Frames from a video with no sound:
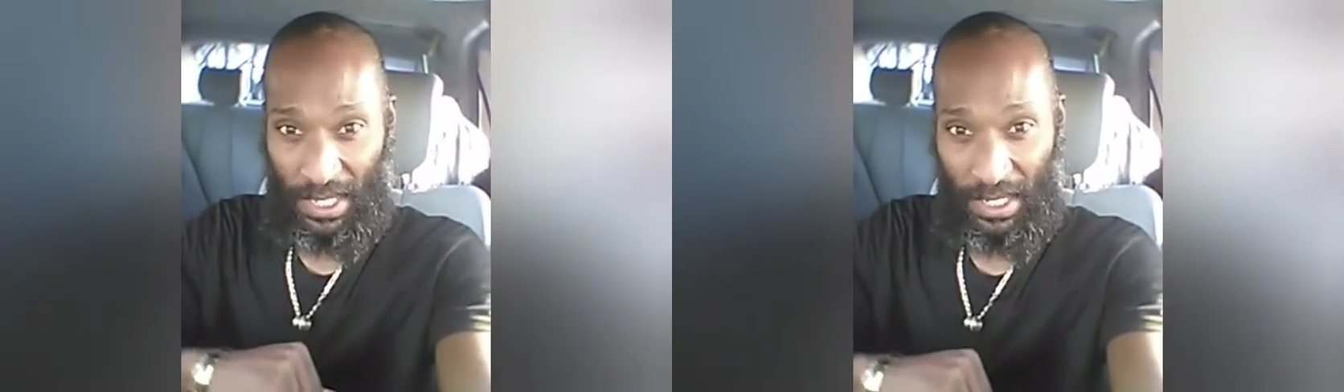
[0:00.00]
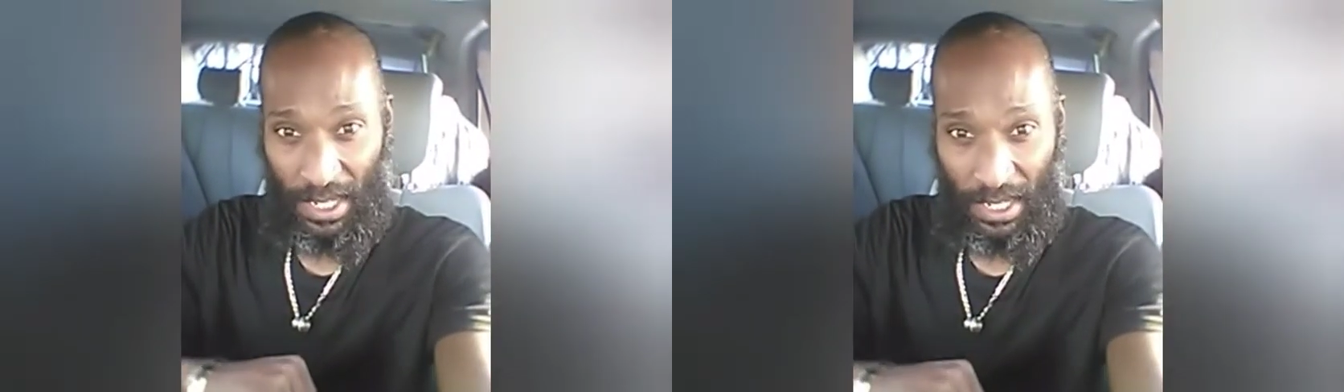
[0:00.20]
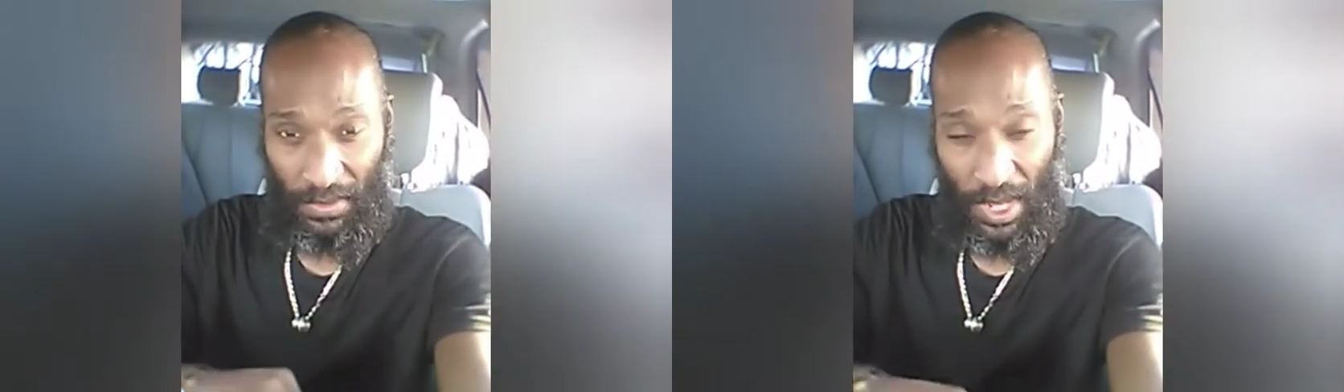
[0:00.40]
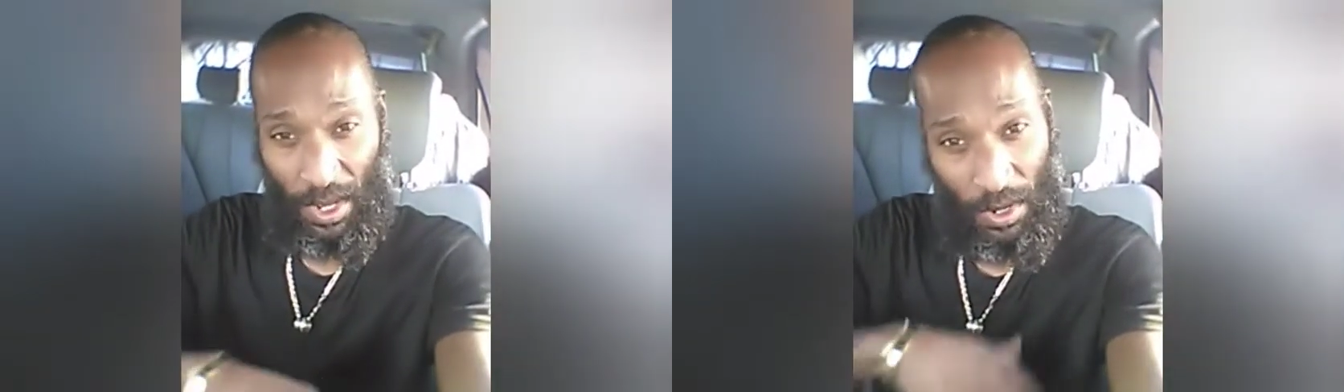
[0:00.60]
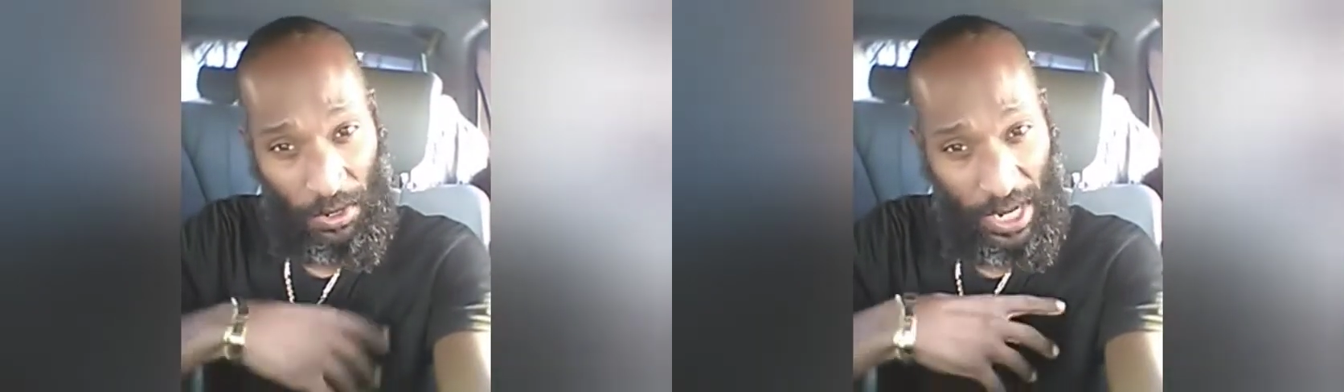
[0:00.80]
and uh, the
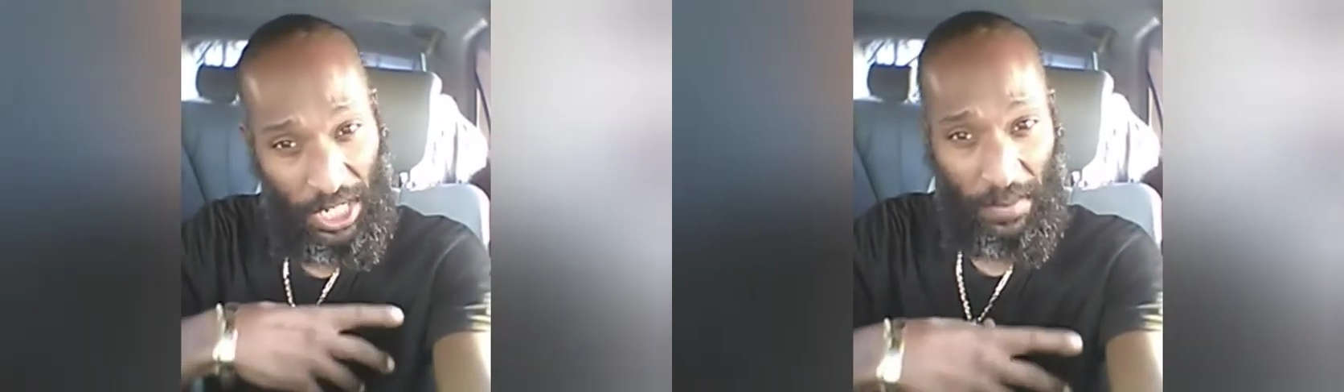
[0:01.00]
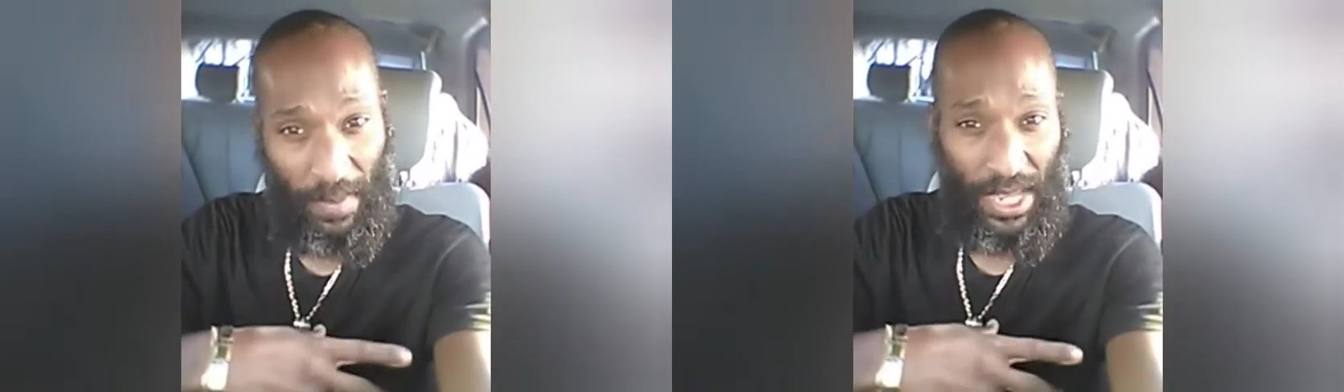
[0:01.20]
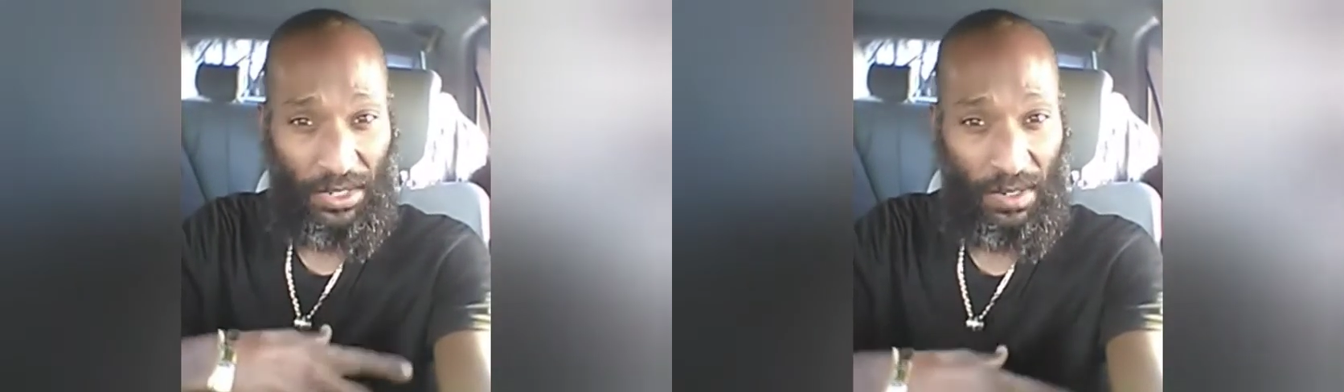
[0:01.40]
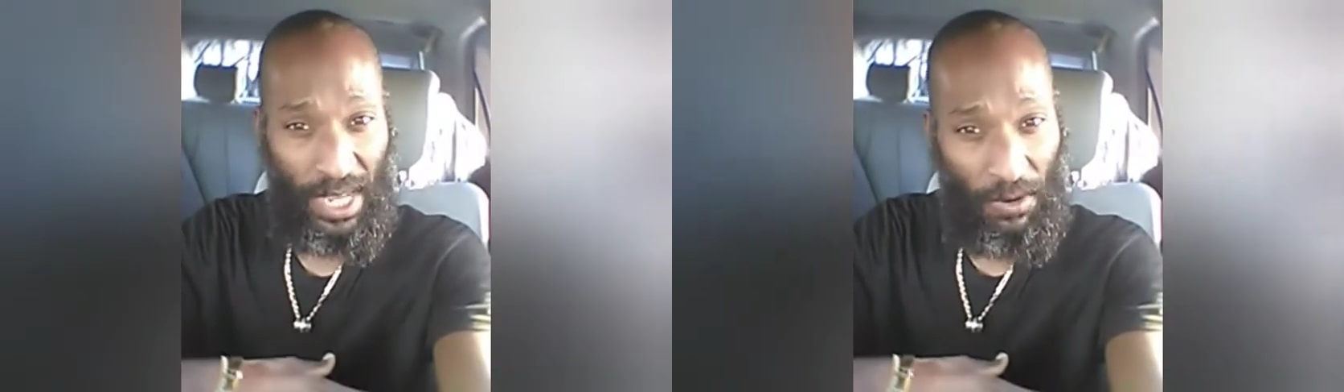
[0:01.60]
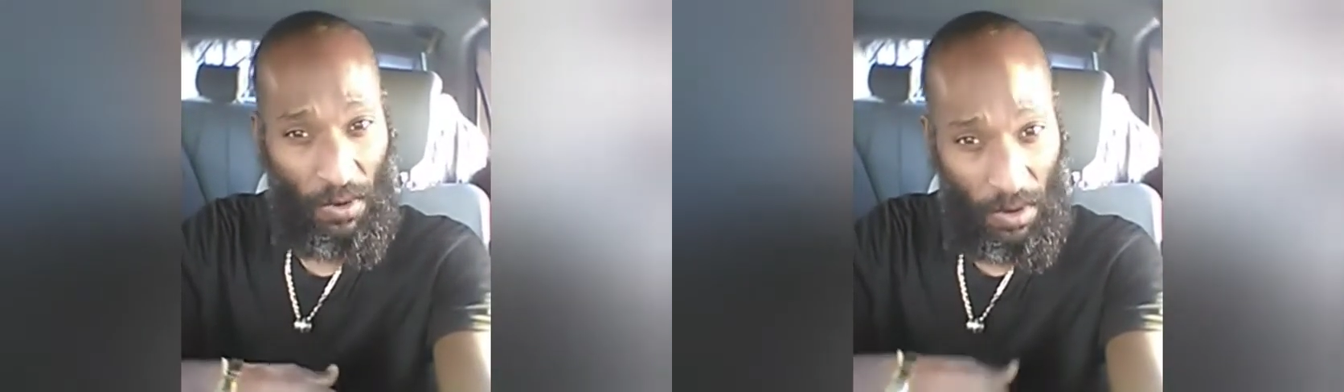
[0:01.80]
whole Creation Master
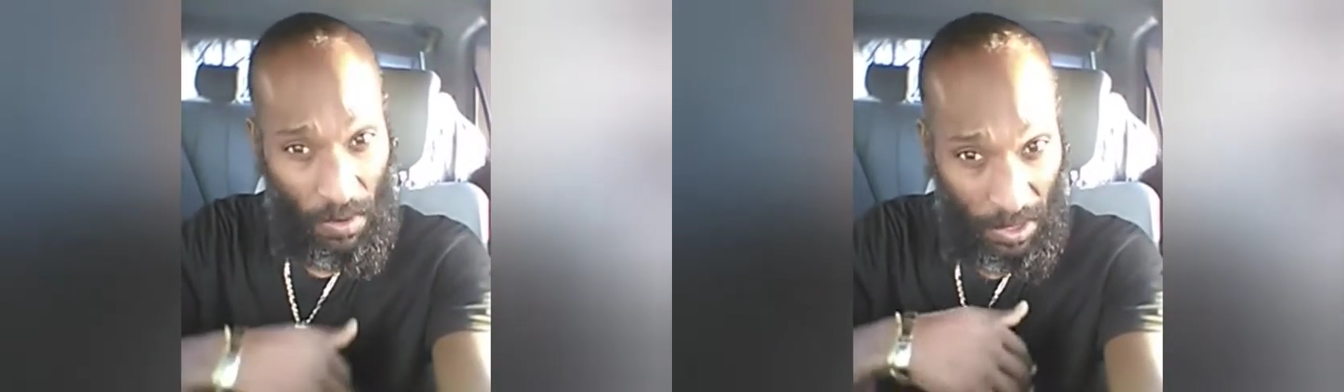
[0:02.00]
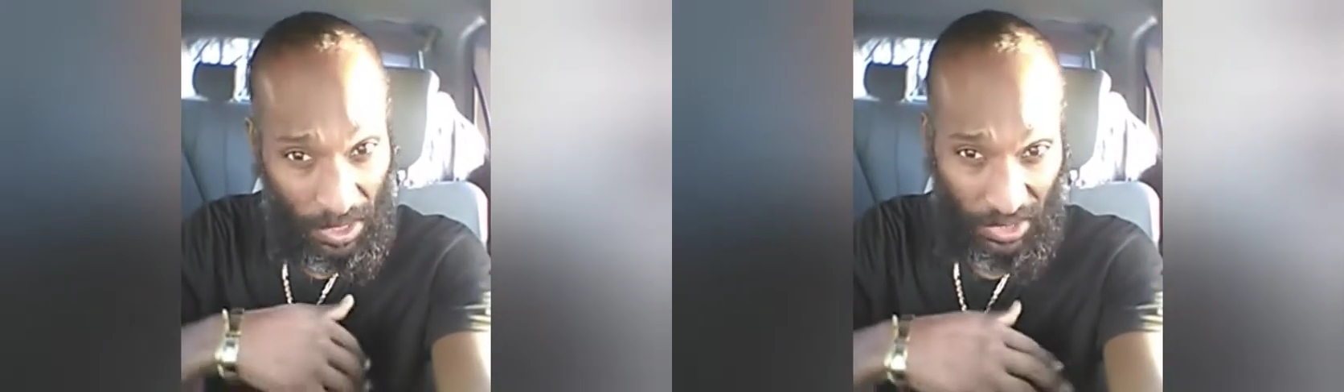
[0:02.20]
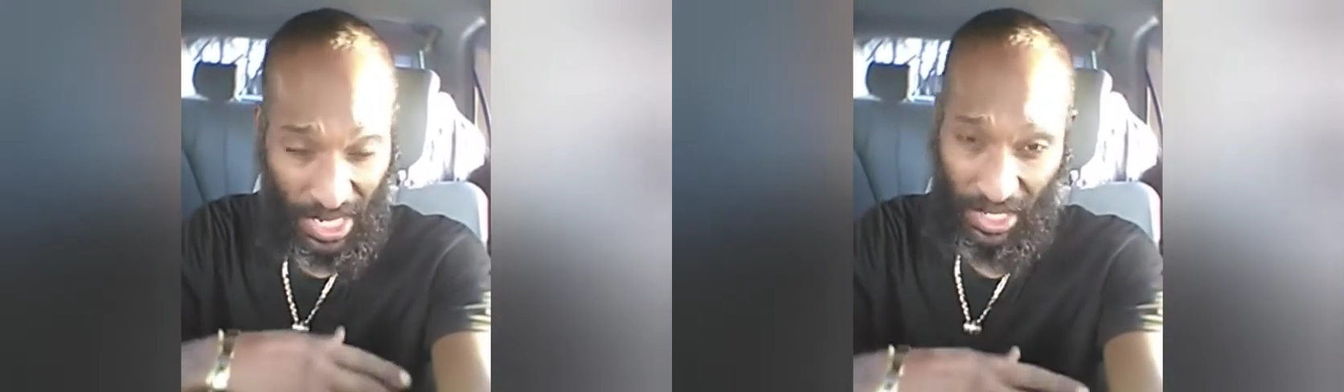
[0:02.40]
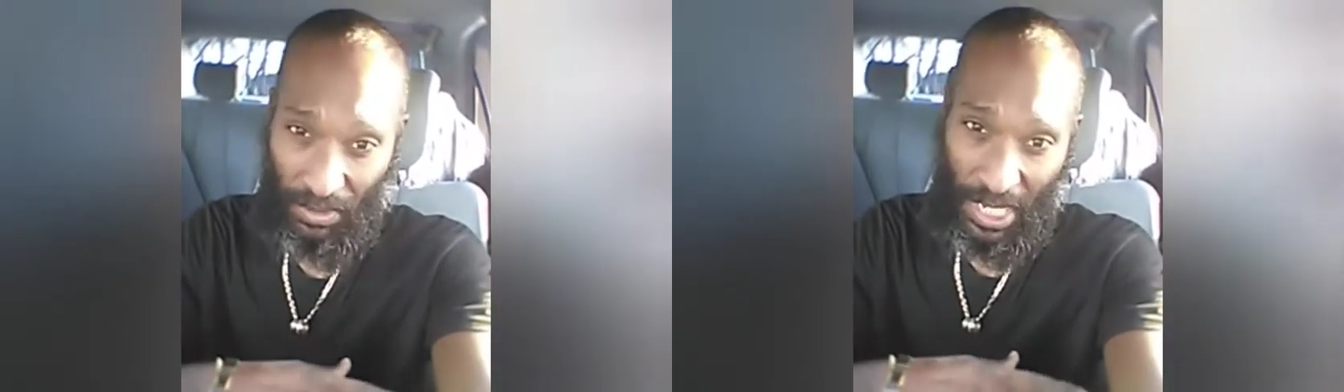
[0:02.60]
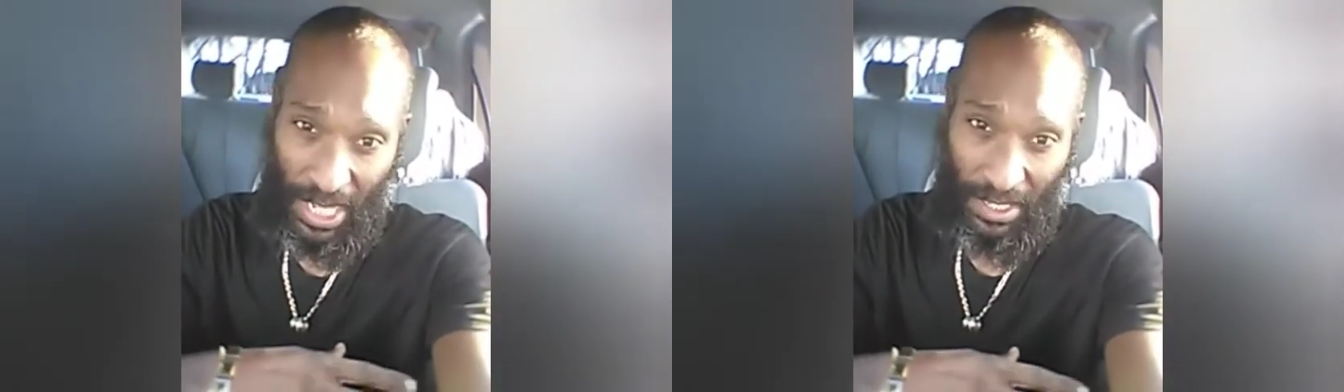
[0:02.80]
Network
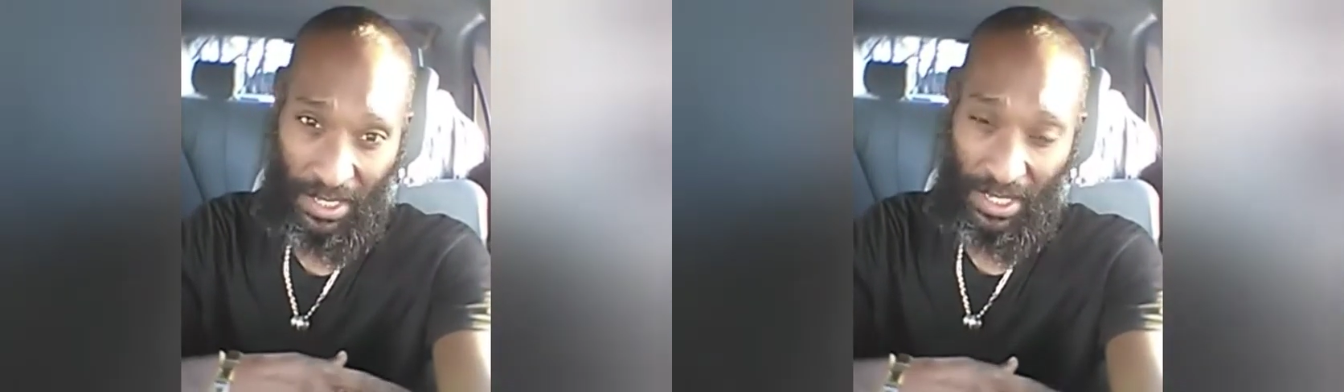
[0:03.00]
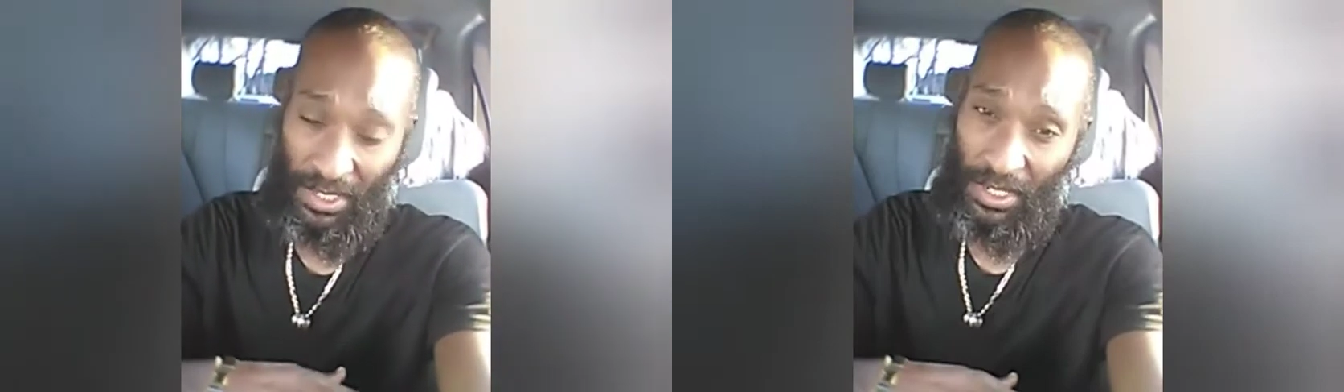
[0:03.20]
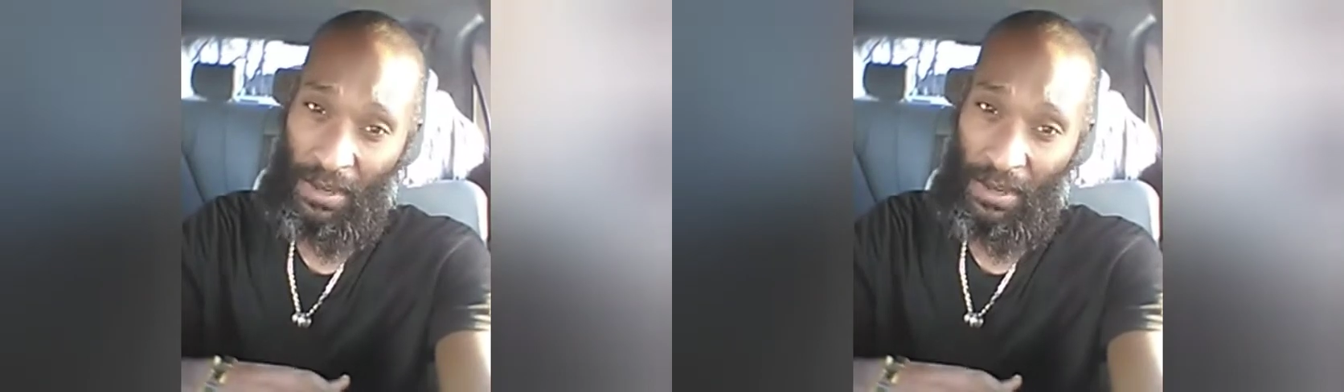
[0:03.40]
organizational entity.